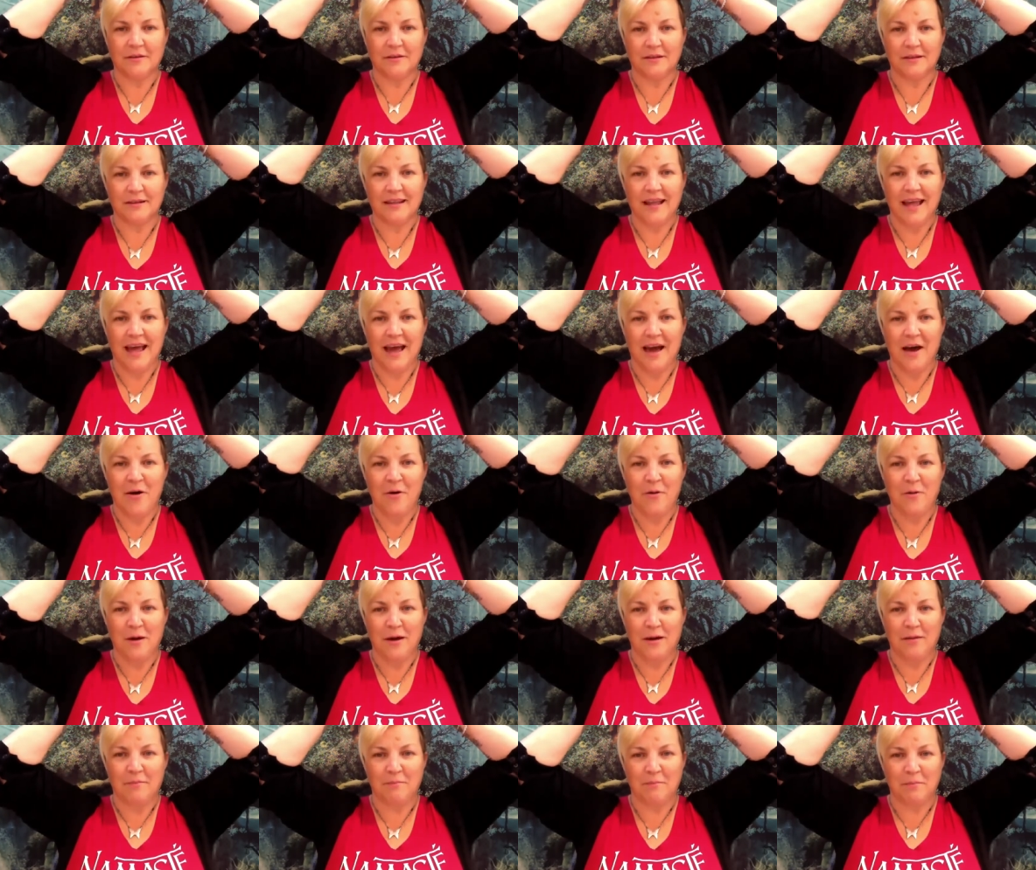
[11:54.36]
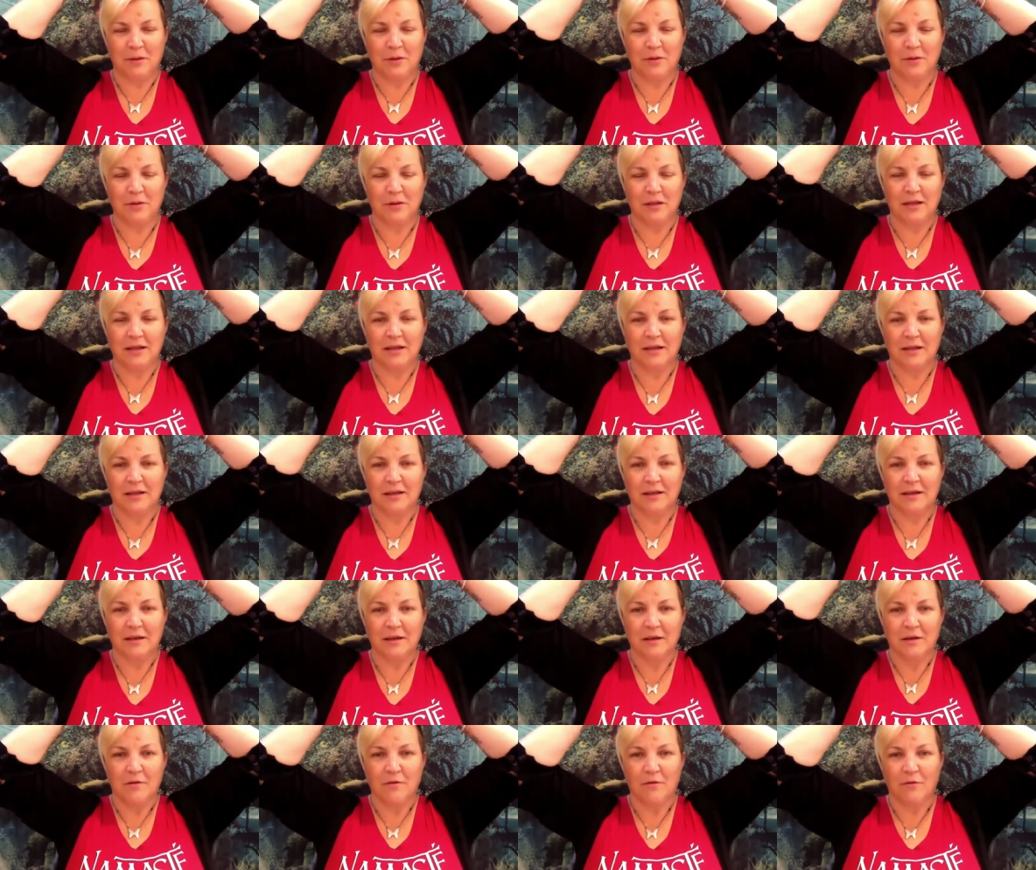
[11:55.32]
now and building
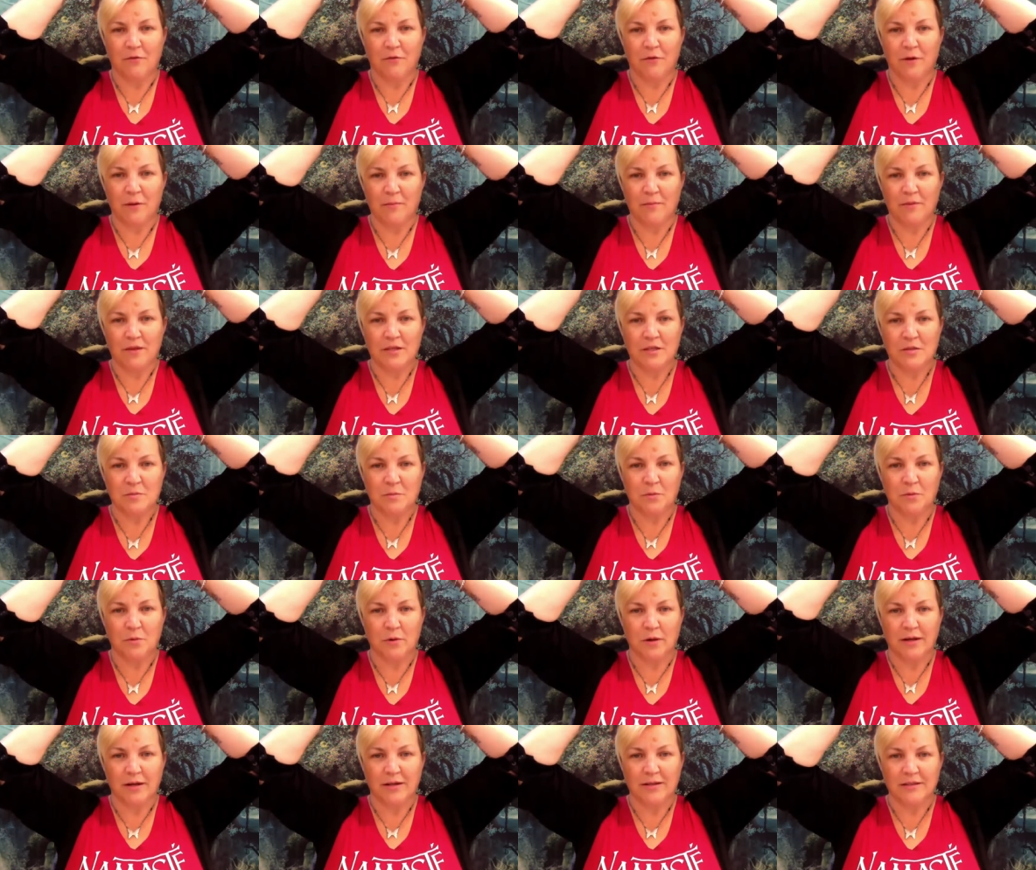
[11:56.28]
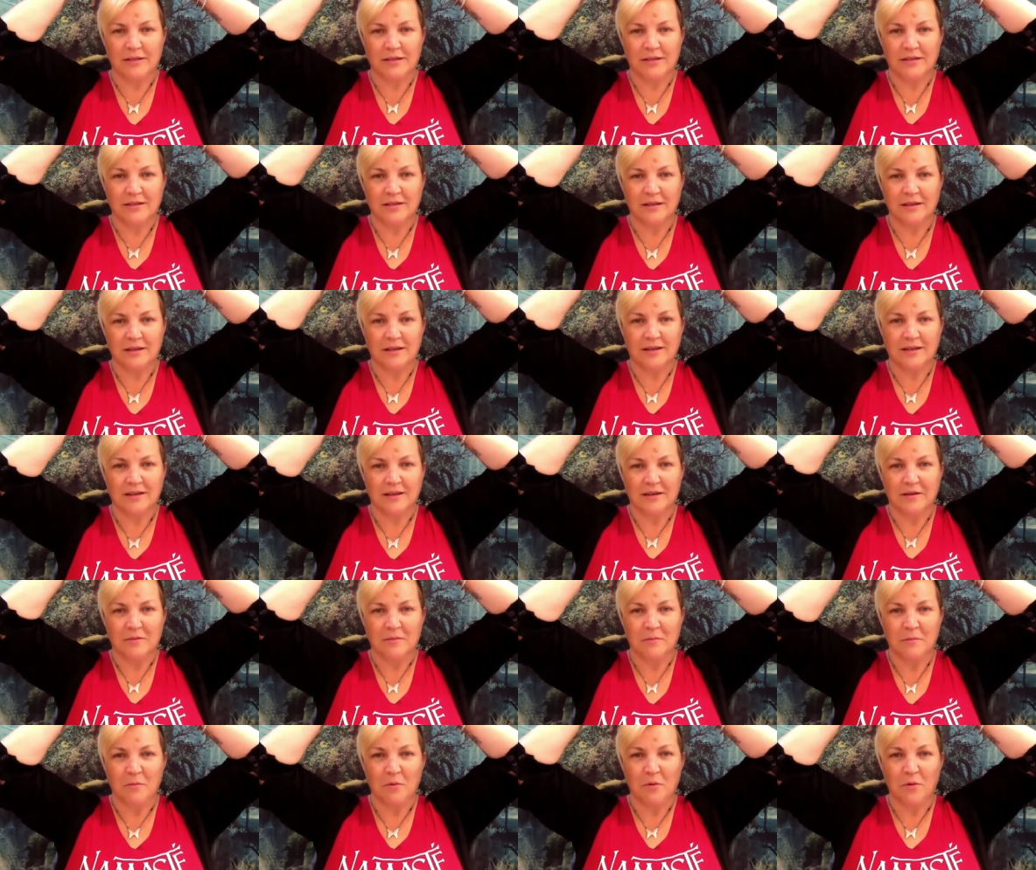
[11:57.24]
from this point
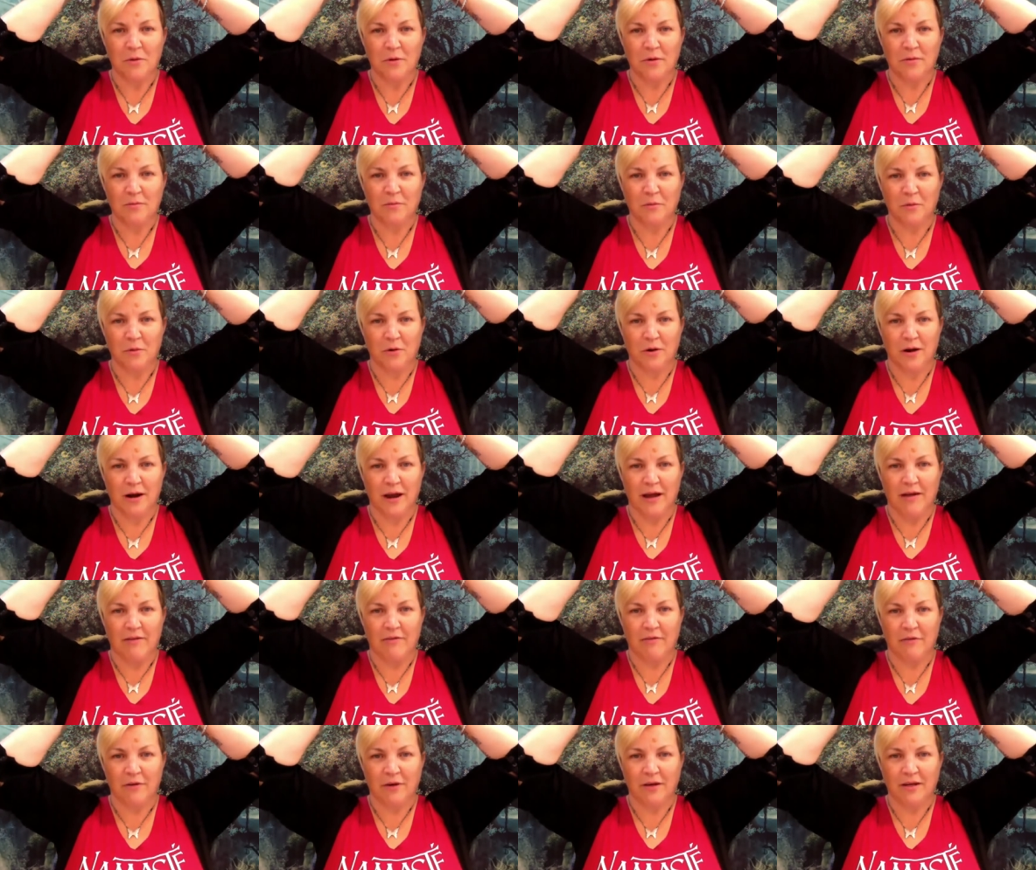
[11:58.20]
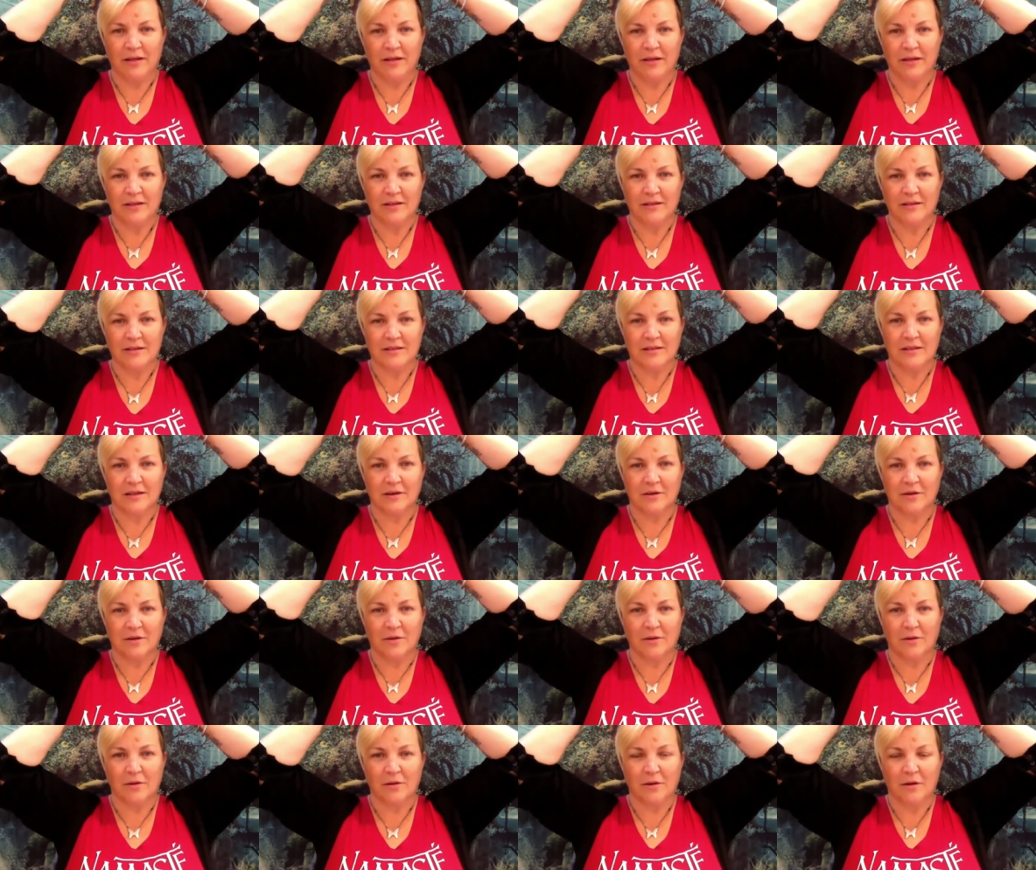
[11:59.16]
more and more every
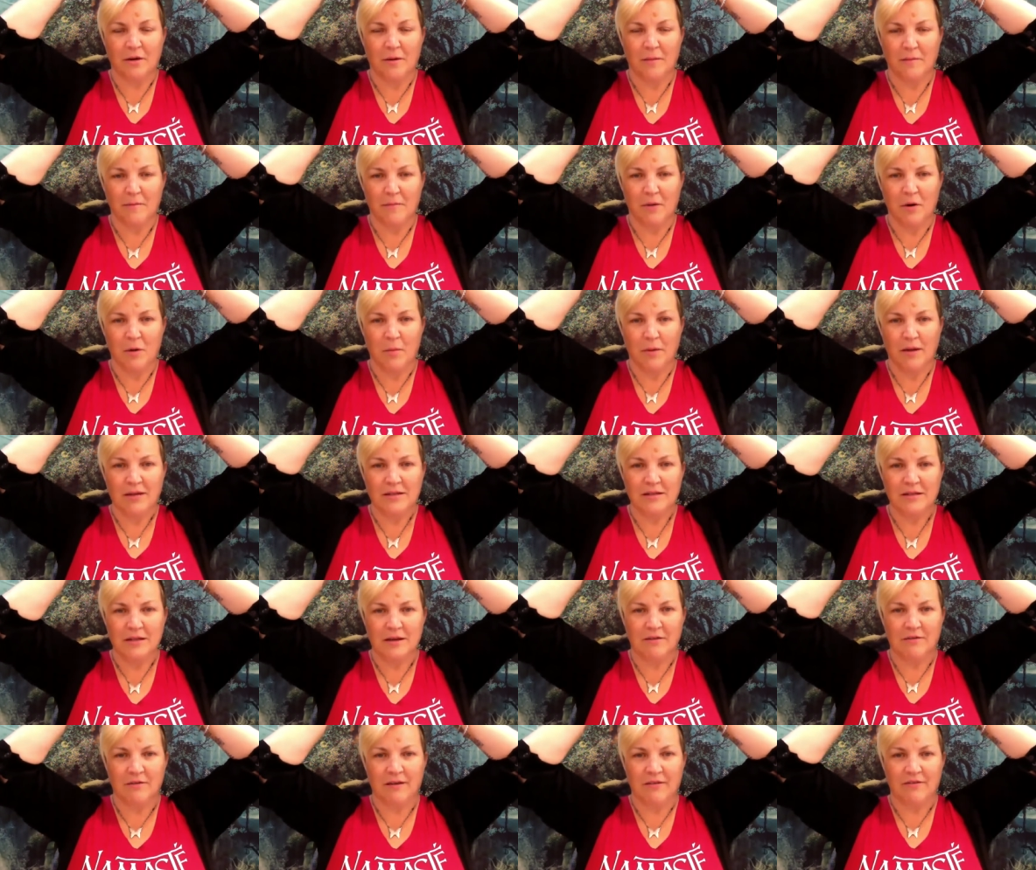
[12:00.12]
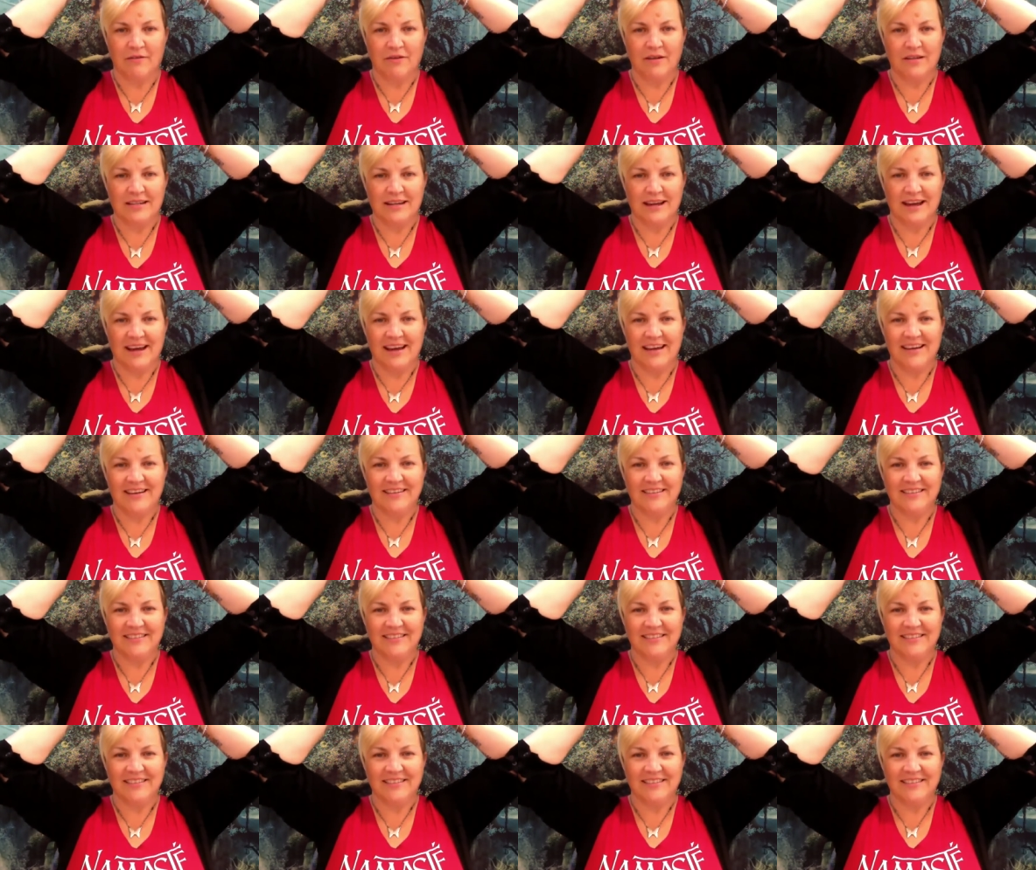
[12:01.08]
single moment of every day.